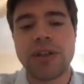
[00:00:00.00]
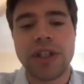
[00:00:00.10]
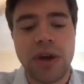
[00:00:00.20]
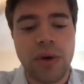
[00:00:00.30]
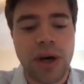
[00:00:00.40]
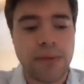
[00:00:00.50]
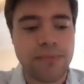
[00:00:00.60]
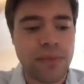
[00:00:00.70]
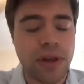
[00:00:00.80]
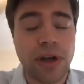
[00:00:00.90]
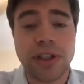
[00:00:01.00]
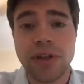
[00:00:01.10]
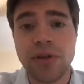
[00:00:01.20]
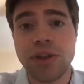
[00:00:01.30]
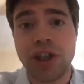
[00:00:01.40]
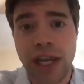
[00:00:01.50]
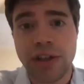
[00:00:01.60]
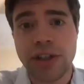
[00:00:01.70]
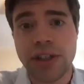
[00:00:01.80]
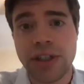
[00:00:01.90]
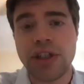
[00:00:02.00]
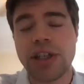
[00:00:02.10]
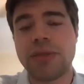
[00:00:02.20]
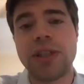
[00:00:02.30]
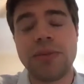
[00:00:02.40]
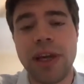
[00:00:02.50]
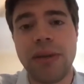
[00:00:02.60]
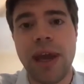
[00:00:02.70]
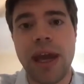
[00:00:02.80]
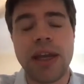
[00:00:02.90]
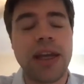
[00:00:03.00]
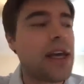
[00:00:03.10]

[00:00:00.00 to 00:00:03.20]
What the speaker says: So there are still changes and adjustments being made.